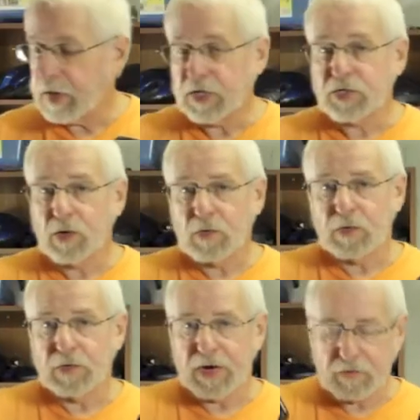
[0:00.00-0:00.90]
a
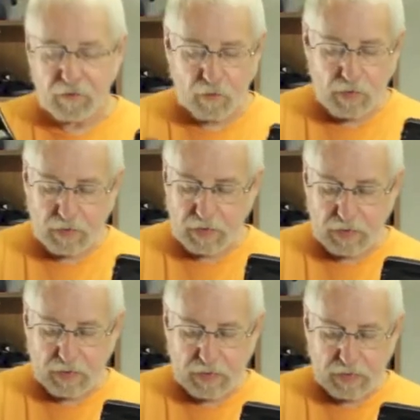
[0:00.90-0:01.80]
shoulder rig for
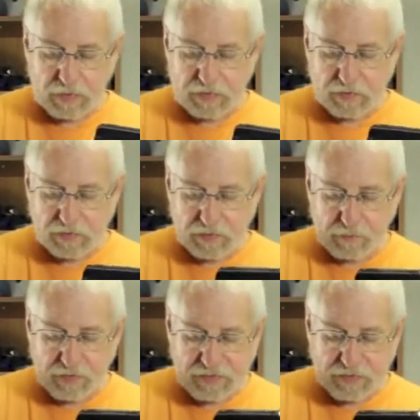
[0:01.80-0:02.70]
it.
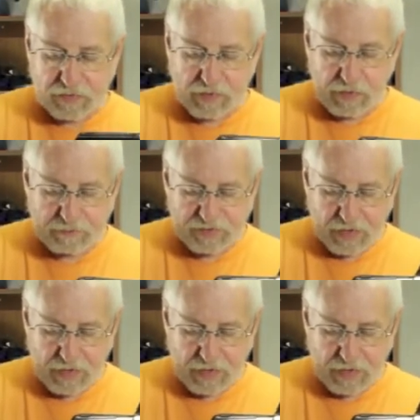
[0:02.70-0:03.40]
Simply slips